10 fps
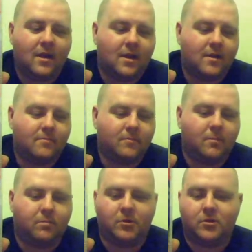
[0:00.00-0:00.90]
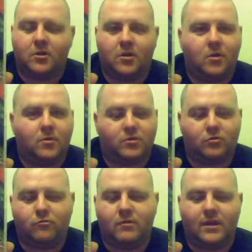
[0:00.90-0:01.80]
The blood and gore was
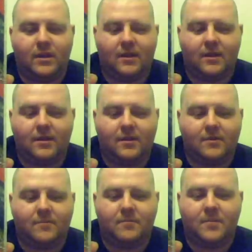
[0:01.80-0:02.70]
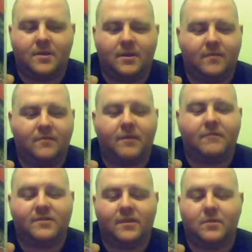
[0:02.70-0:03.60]
great, and
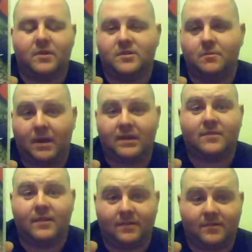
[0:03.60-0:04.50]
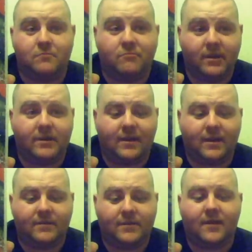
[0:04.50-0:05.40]
very similar to Bad Taste and Brain
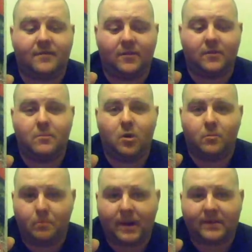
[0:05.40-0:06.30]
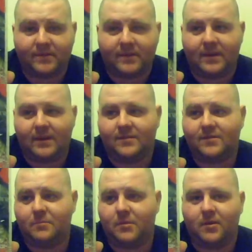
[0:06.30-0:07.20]
Dead. Definitely more Bad
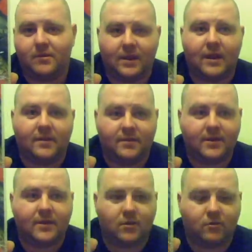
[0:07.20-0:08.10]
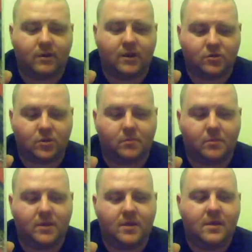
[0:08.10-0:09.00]
Taste, but yeah, they did a great job.